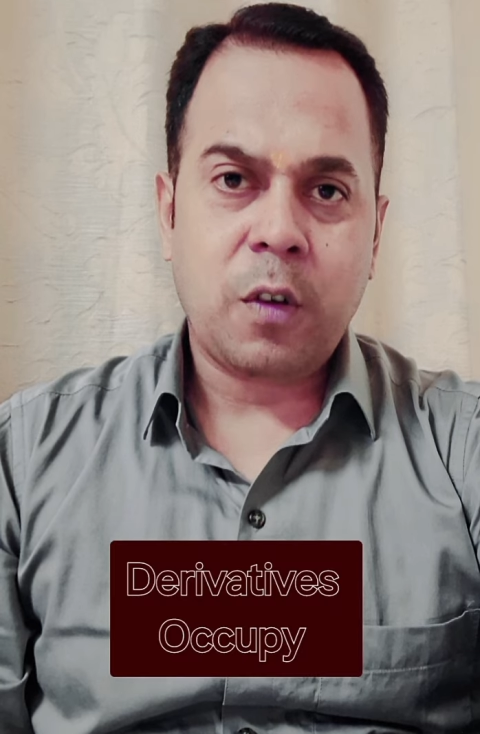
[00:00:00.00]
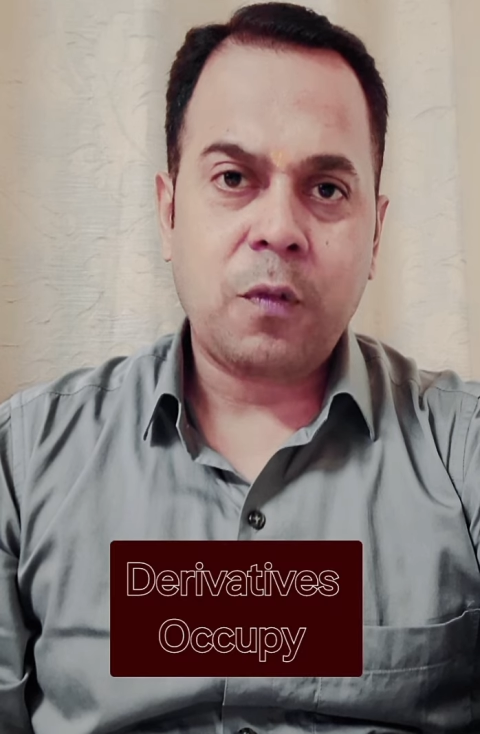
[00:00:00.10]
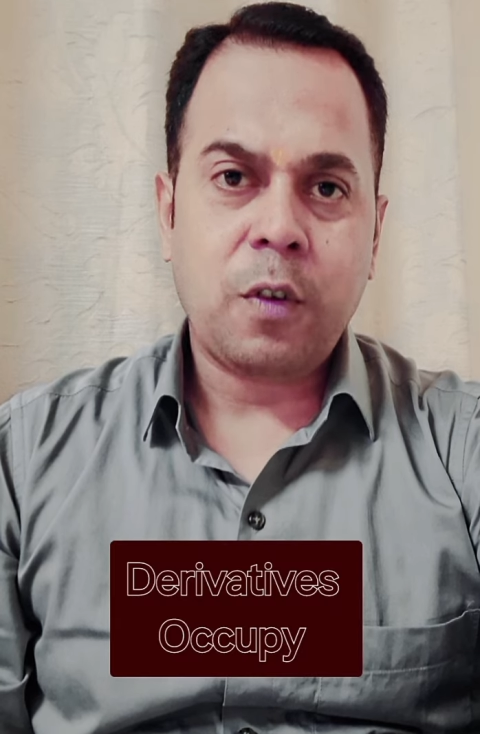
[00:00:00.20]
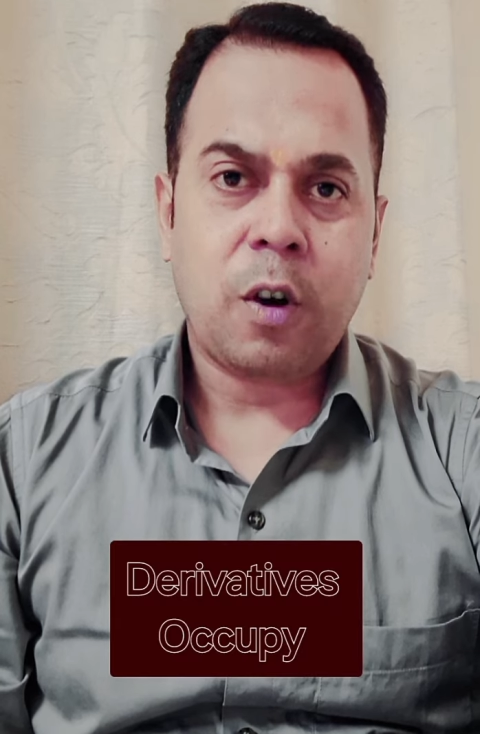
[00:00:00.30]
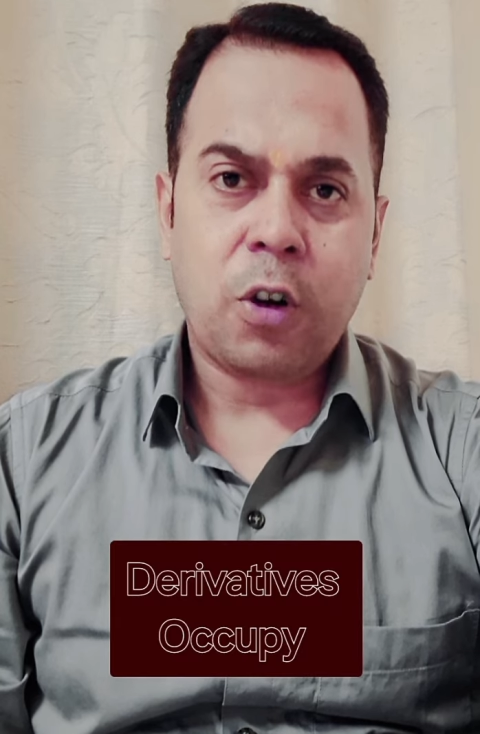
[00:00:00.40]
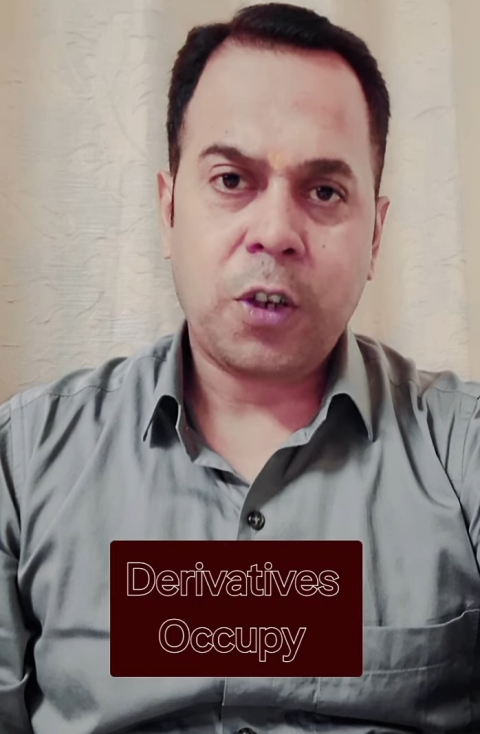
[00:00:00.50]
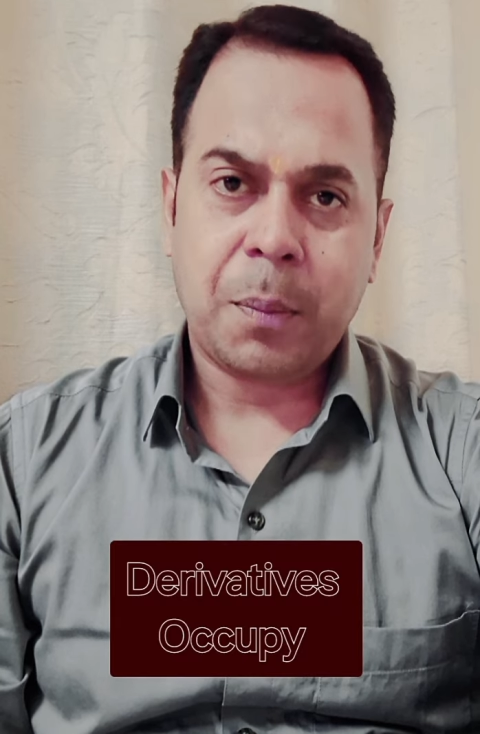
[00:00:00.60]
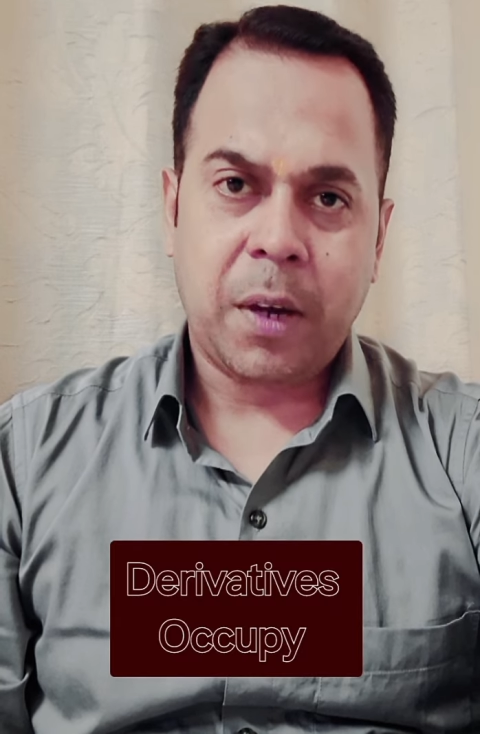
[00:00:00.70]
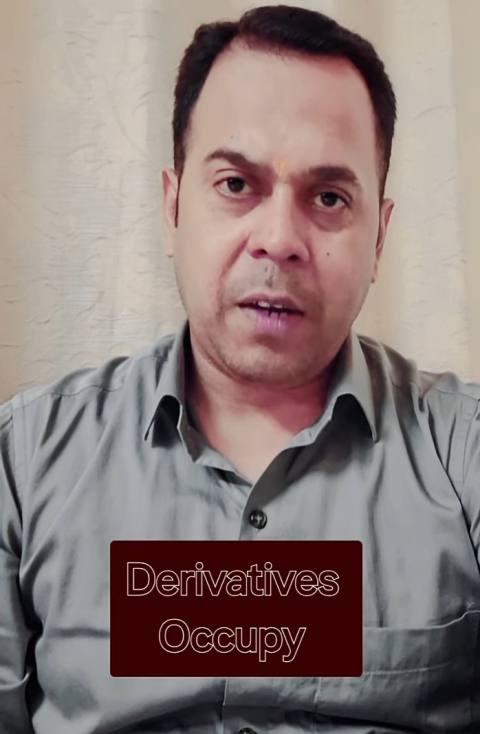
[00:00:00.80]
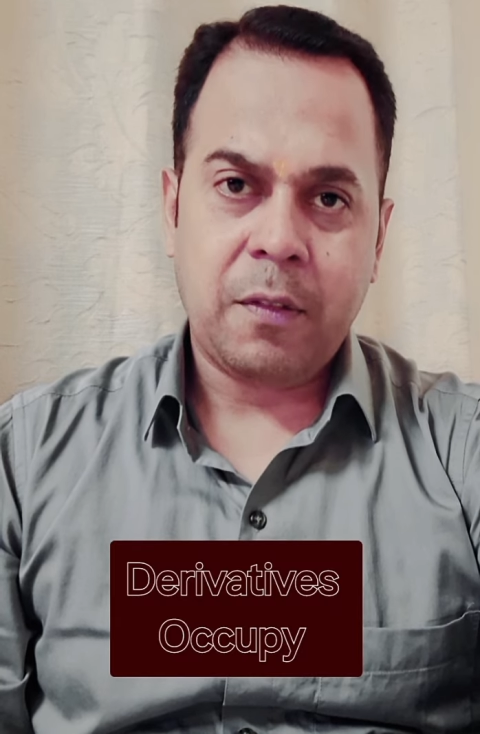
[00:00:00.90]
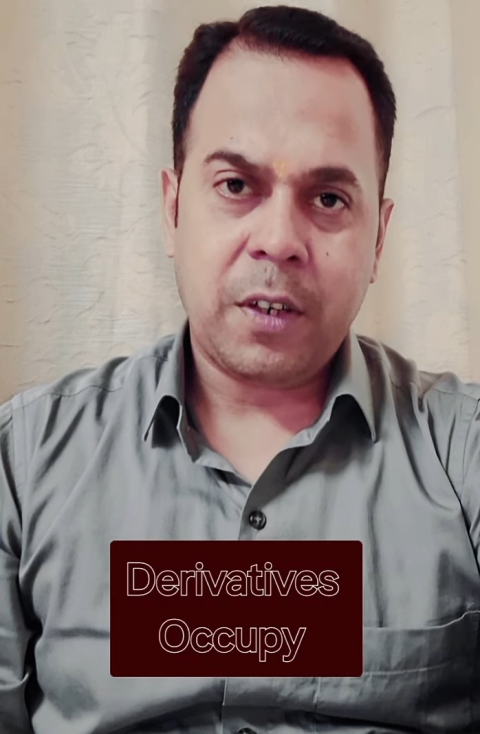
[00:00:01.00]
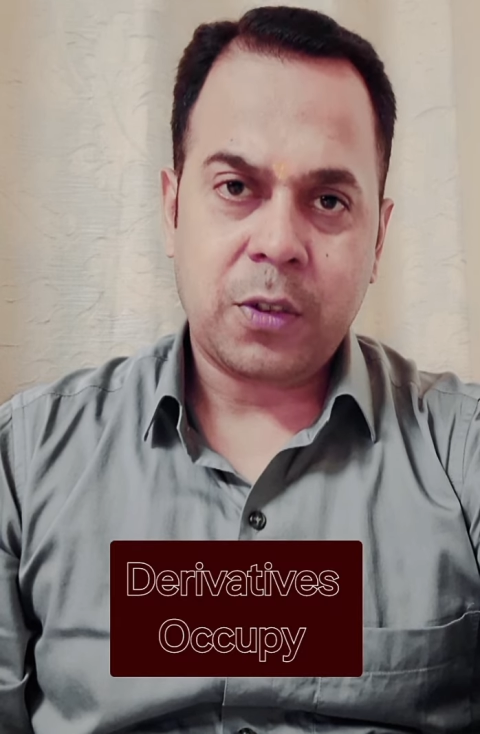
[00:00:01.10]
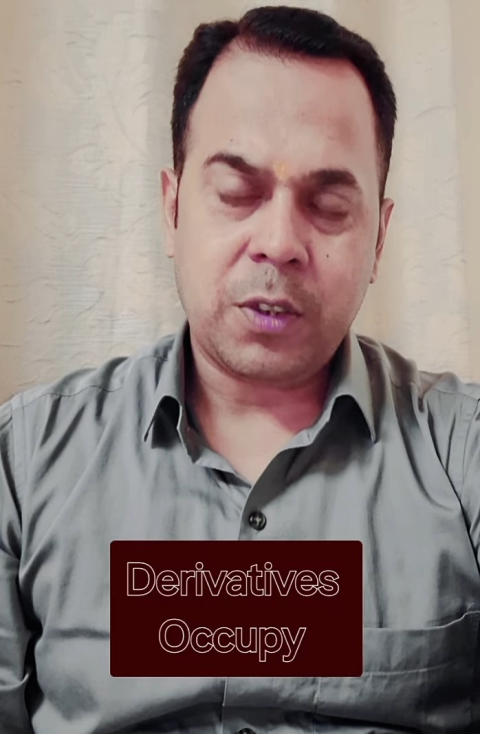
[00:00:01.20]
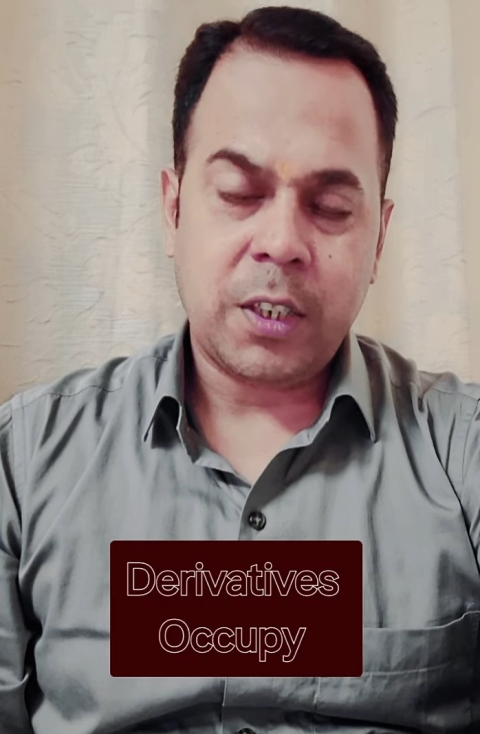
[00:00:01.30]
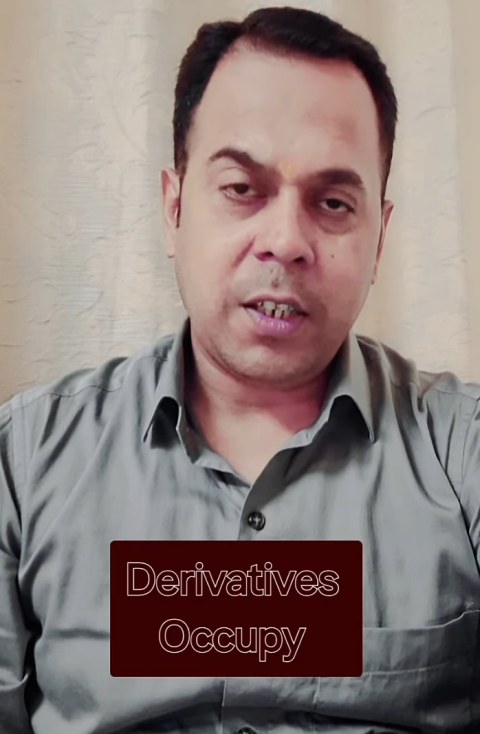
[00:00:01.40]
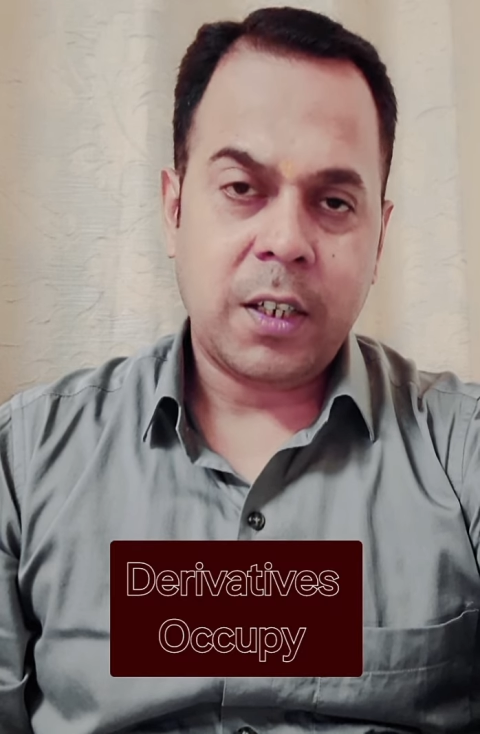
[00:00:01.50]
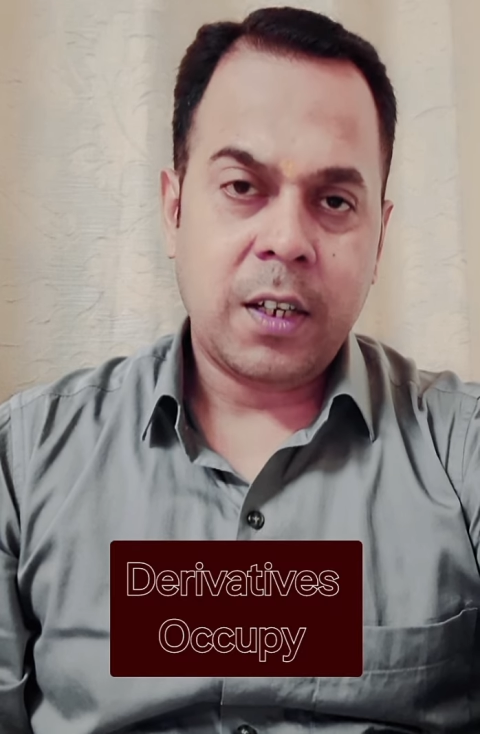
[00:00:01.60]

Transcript: of occupy word today.